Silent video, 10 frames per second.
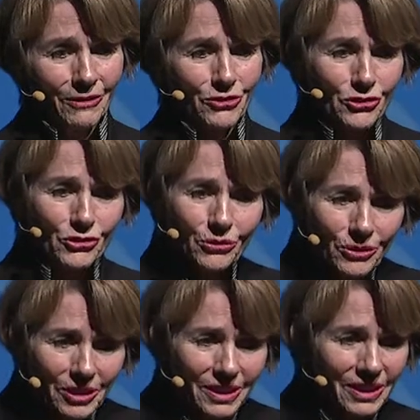
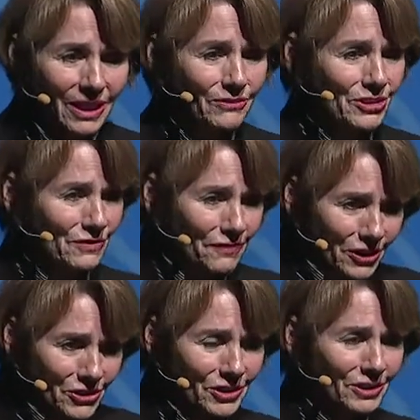distorted, how
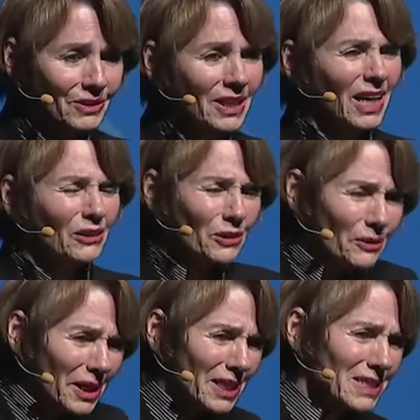dysfunctional, how
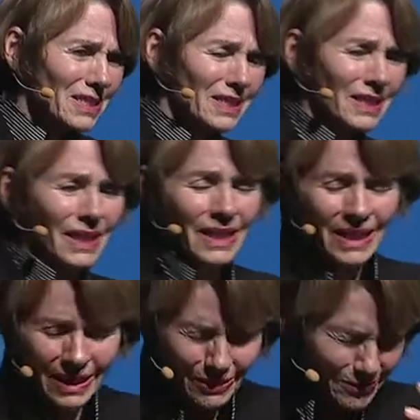crazy,
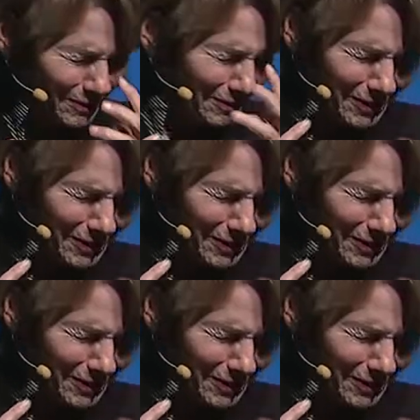how